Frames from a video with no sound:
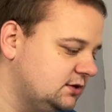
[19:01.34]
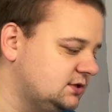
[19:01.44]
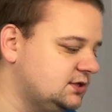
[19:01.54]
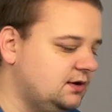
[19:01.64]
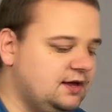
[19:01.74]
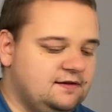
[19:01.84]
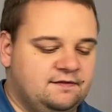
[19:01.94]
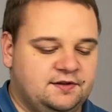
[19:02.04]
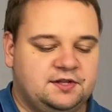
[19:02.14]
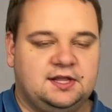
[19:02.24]
also a
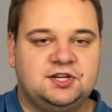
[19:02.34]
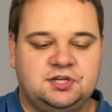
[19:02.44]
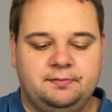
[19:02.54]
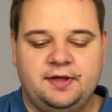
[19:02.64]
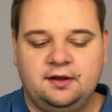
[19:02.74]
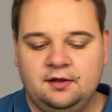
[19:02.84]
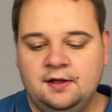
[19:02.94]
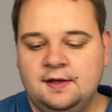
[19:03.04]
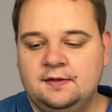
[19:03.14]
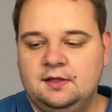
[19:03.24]
ventilation bag.
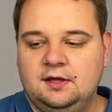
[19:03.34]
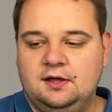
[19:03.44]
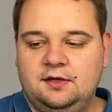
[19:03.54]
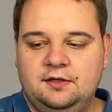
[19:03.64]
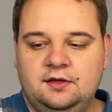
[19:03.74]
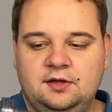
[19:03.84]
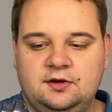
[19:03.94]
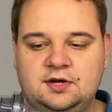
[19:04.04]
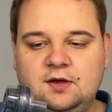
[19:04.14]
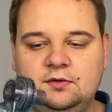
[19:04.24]

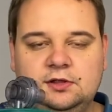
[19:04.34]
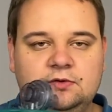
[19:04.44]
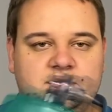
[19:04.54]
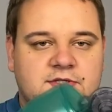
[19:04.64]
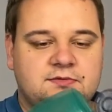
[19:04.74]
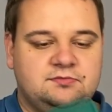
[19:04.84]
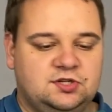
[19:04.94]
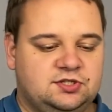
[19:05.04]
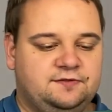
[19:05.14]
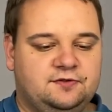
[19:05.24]
Here how it looks,
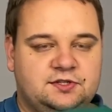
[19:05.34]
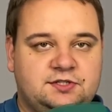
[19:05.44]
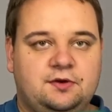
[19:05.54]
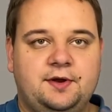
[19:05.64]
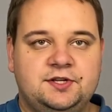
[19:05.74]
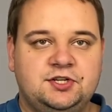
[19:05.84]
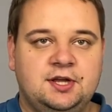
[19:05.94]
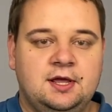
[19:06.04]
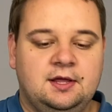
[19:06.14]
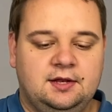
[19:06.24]
just for storage.
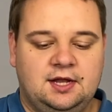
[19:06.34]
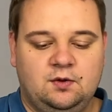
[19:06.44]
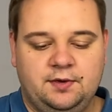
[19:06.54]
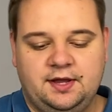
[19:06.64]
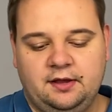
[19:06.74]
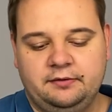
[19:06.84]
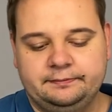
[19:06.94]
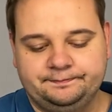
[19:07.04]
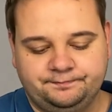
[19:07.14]
Now we can